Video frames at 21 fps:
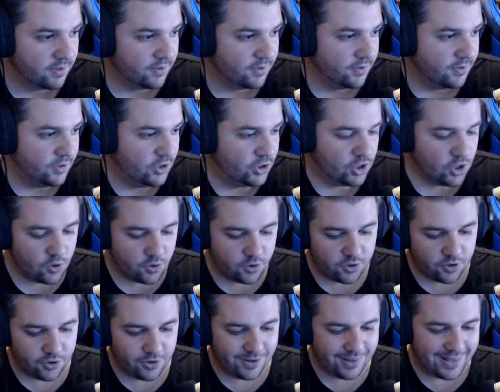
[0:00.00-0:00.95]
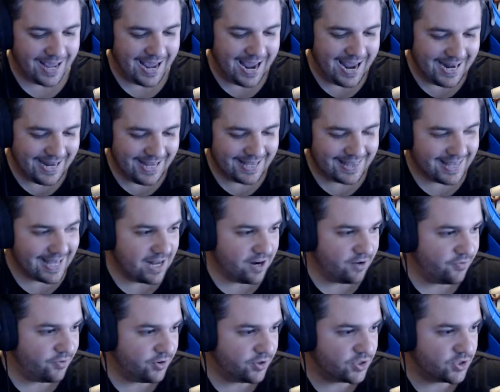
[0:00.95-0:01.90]
Joker, the eightieth
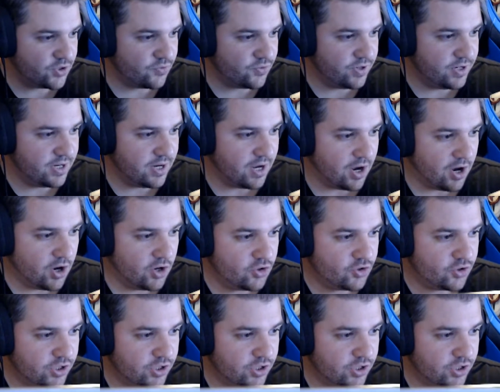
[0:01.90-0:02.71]
anniversary, one hundred